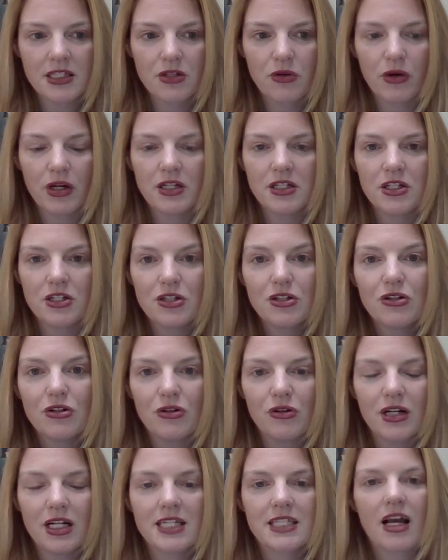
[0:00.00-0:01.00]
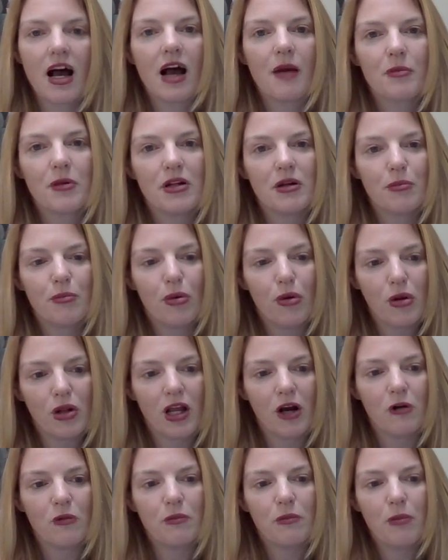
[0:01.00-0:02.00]
is going to do is I'm going to pull
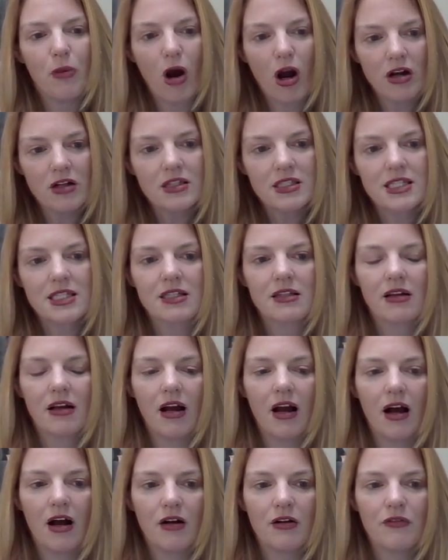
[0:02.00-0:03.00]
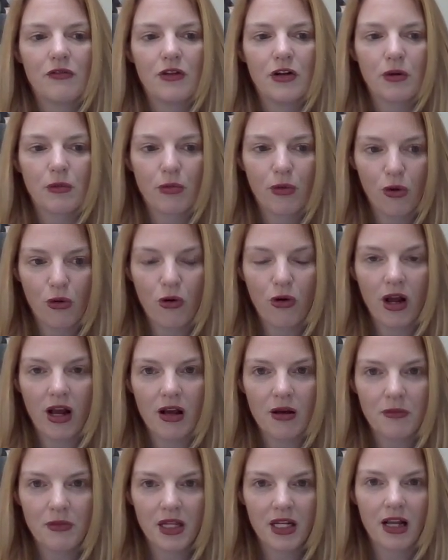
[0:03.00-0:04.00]
out parts of your
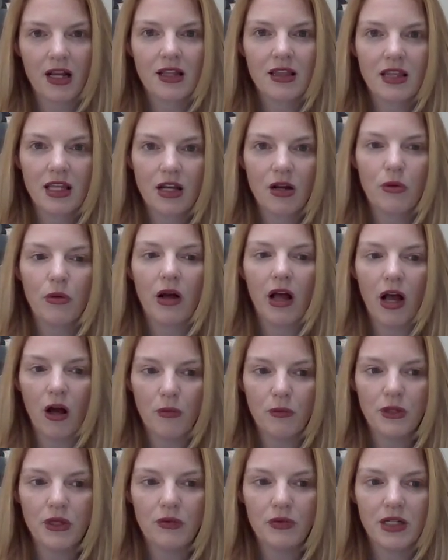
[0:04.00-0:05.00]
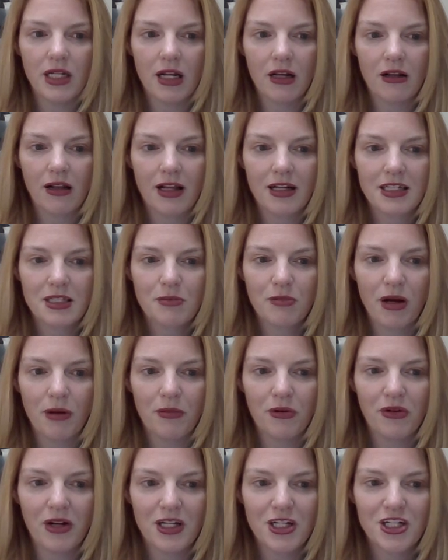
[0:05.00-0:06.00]
program that I think will help you in NCLEX
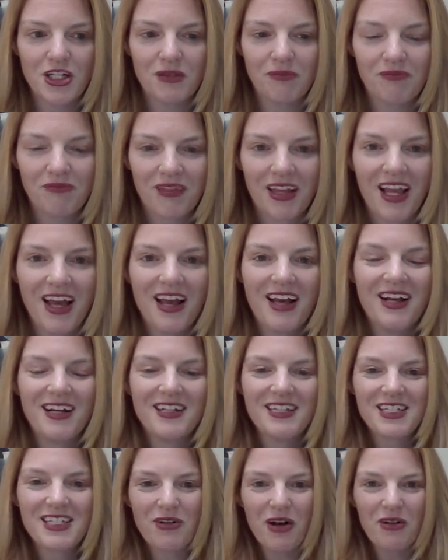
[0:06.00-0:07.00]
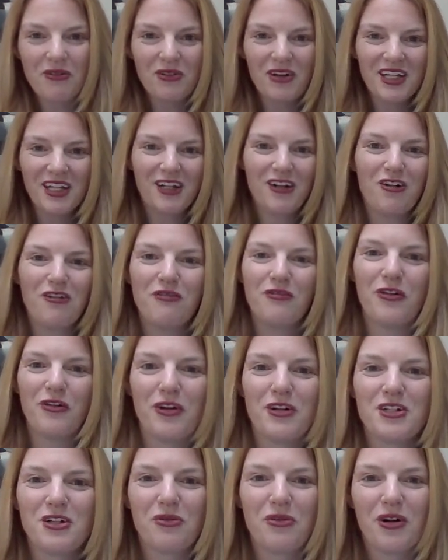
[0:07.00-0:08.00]
preparation. So I really look
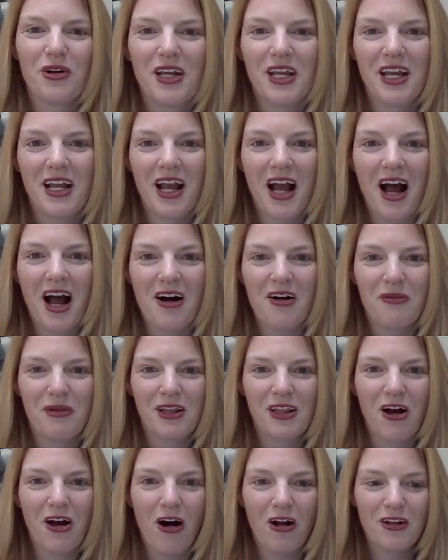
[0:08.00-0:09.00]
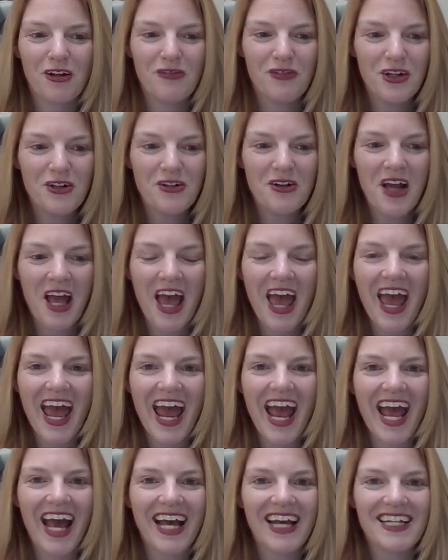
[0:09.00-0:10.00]
forward to working with all of you.
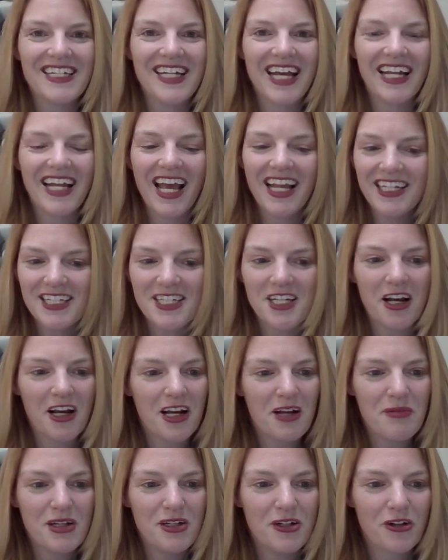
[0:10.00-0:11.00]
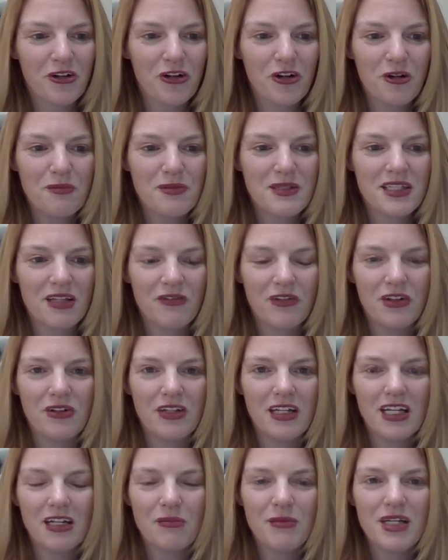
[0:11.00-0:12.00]
And at any time in your groups, if you
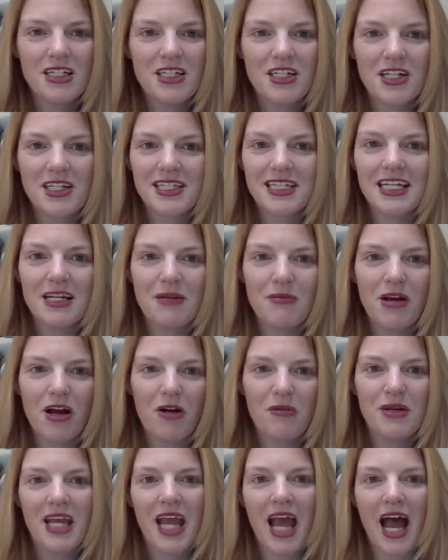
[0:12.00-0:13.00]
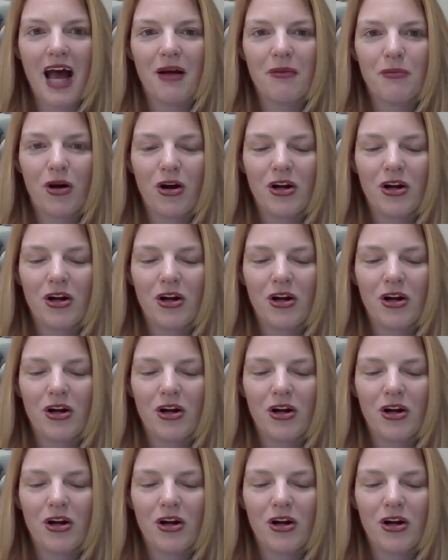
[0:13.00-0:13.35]
need me, just email me at